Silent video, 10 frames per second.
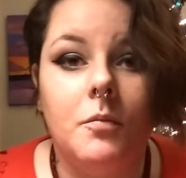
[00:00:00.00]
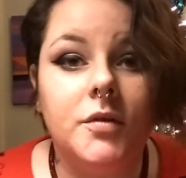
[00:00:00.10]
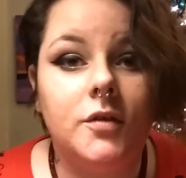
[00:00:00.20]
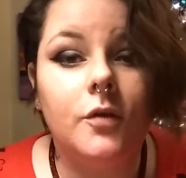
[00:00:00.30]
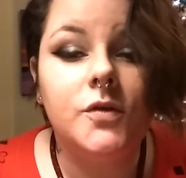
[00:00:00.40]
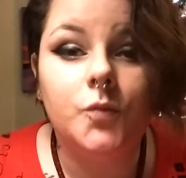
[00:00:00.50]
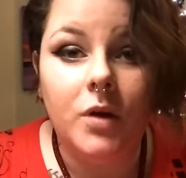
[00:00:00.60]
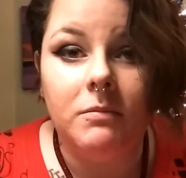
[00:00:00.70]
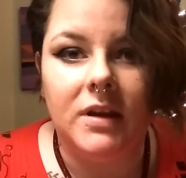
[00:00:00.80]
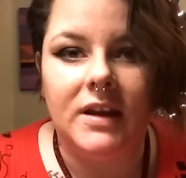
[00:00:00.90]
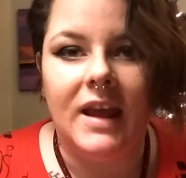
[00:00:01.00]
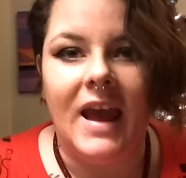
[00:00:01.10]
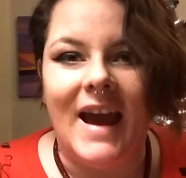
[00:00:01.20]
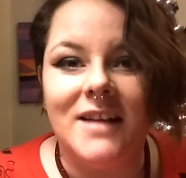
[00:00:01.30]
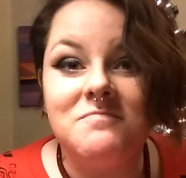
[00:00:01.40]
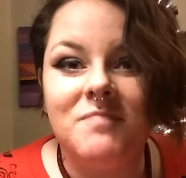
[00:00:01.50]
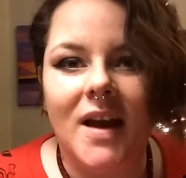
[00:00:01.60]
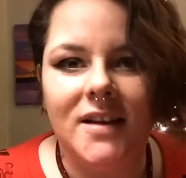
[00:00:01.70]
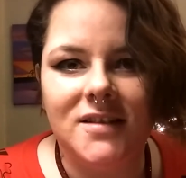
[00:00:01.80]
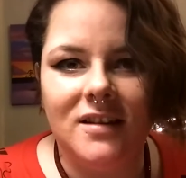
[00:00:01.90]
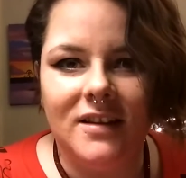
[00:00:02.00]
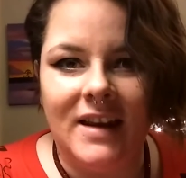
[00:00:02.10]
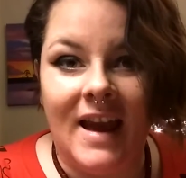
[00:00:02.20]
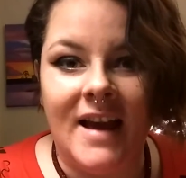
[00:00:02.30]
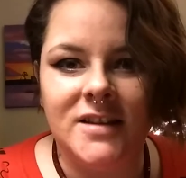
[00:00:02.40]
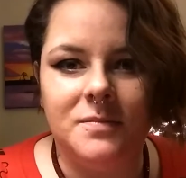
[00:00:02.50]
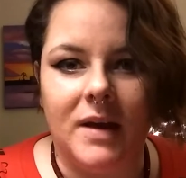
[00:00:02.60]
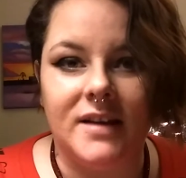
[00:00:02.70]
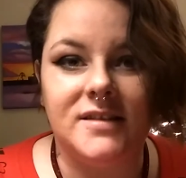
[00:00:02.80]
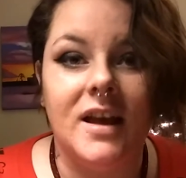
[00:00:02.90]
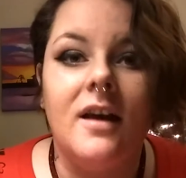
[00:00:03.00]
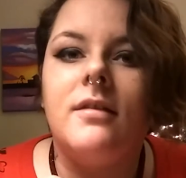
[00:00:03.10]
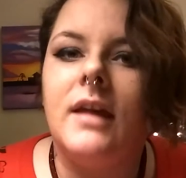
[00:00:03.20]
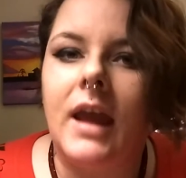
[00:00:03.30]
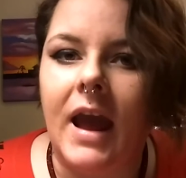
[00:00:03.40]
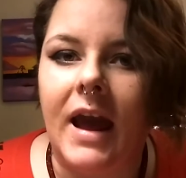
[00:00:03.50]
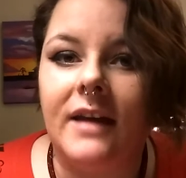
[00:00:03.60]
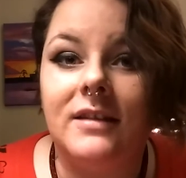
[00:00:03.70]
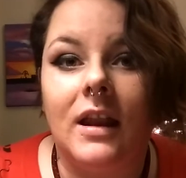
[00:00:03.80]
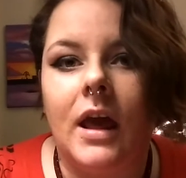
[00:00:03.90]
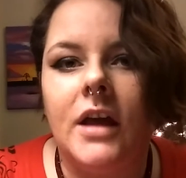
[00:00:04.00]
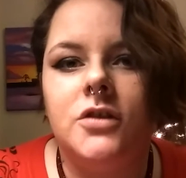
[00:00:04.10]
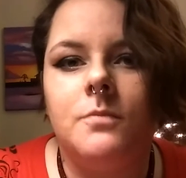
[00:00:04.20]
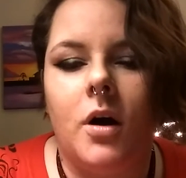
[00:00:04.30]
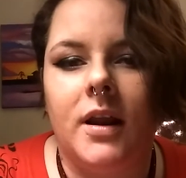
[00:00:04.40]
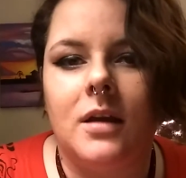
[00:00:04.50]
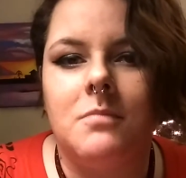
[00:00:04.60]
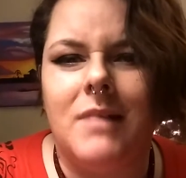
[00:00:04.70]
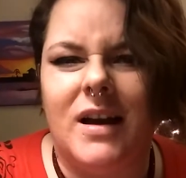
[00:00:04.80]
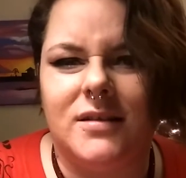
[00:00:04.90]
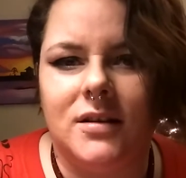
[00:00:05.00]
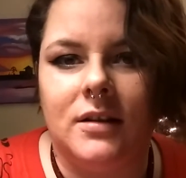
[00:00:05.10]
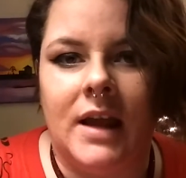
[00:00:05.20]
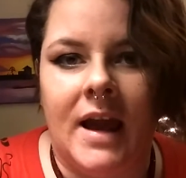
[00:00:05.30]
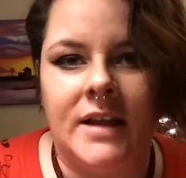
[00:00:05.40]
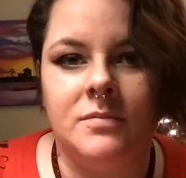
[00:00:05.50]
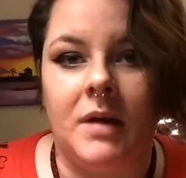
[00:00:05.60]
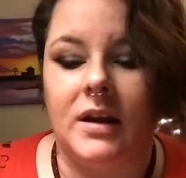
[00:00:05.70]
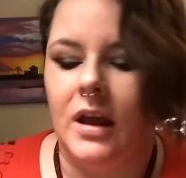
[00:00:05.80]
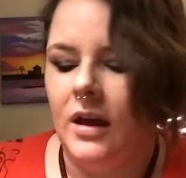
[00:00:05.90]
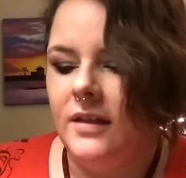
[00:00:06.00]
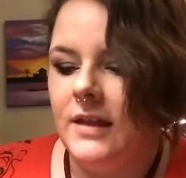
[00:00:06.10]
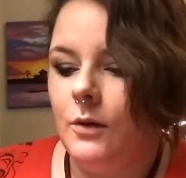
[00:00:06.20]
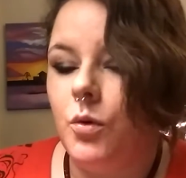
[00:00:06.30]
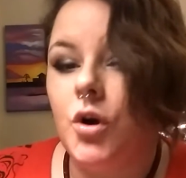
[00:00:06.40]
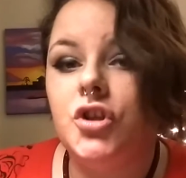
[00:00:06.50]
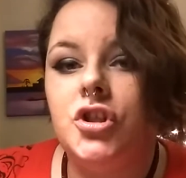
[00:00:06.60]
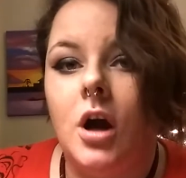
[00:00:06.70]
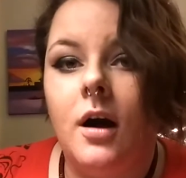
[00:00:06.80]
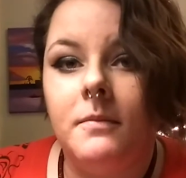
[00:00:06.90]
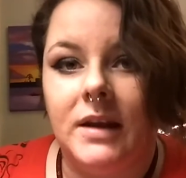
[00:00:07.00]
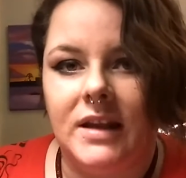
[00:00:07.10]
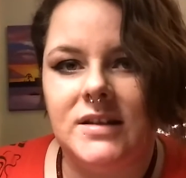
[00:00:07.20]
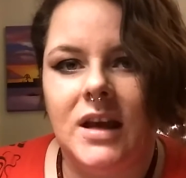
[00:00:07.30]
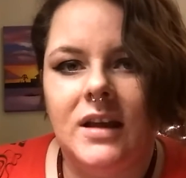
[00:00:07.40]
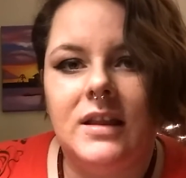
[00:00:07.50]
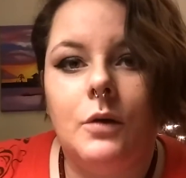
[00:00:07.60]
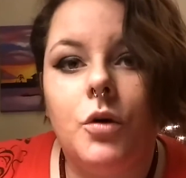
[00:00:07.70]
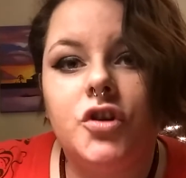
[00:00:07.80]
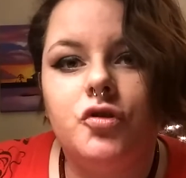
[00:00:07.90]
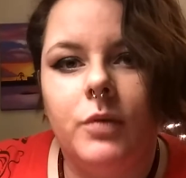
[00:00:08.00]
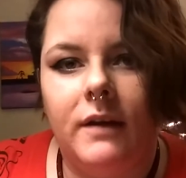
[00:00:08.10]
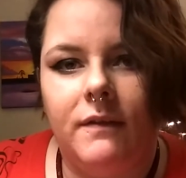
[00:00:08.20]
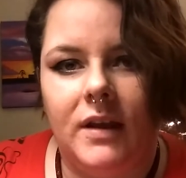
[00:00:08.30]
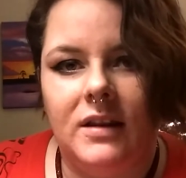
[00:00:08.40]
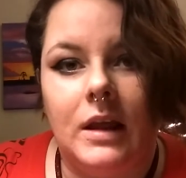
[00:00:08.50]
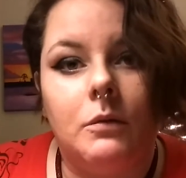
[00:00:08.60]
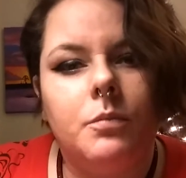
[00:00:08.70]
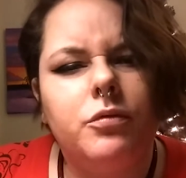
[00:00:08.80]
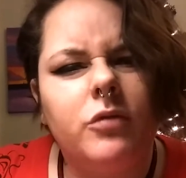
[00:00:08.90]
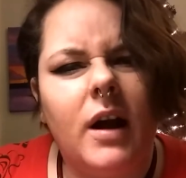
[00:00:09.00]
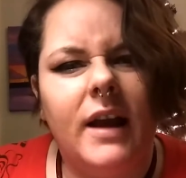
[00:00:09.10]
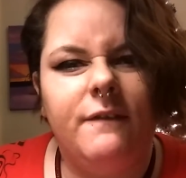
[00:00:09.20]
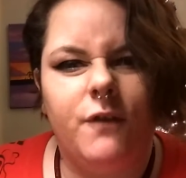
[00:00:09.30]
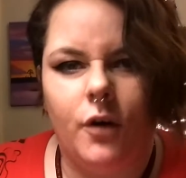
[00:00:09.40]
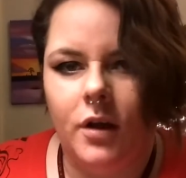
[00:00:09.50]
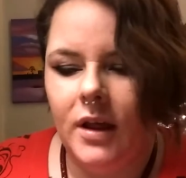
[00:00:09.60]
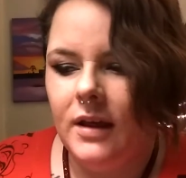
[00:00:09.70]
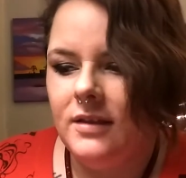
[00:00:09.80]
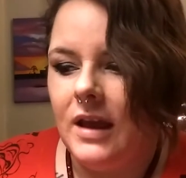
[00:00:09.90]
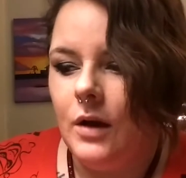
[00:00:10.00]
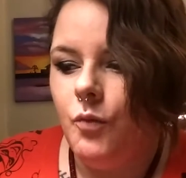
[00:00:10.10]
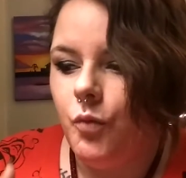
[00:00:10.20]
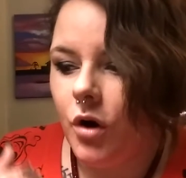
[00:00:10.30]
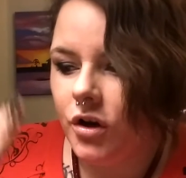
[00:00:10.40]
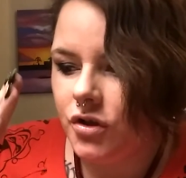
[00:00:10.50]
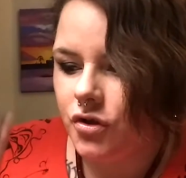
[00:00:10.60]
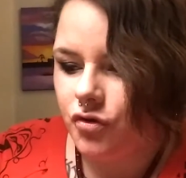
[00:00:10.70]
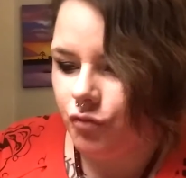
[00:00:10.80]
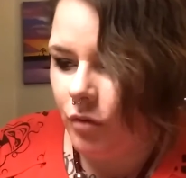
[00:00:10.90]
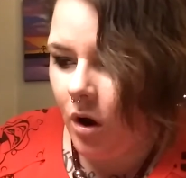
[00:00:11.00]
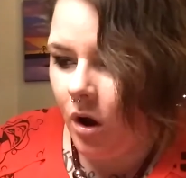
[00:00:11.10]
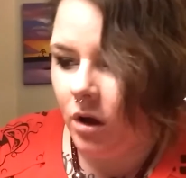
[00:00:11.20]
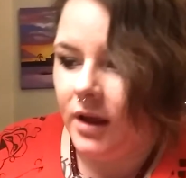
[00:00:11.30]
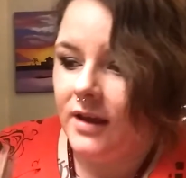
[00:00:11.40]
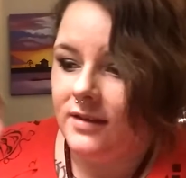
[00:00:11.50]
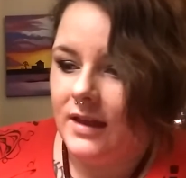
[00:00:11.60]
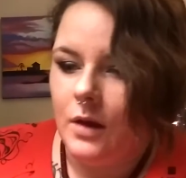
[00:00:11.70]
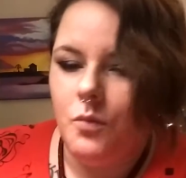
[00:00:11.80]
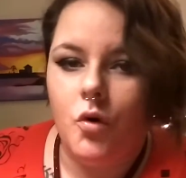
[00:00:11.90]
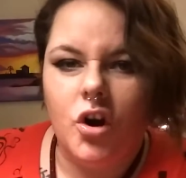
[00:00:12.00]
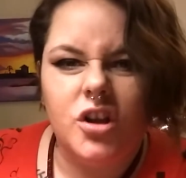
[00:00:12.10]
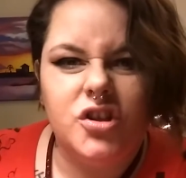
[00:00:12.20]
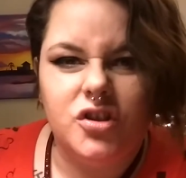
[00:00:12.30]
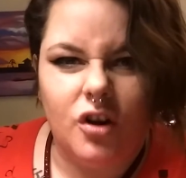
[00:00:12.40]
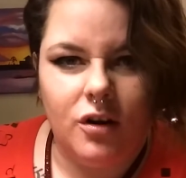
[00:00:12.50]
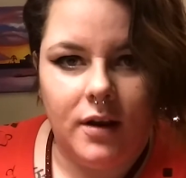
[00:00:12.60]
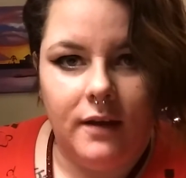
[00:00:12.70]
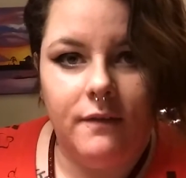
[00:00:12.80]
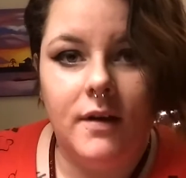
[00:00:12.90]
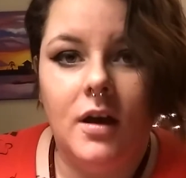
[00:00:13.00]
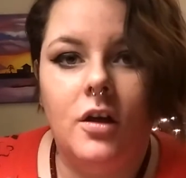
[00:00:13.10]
But those women had masculine aspects. They had that hegemonic masculine aspect. They were dominant. They were driven. They were prideful. They were strong. They were assertive.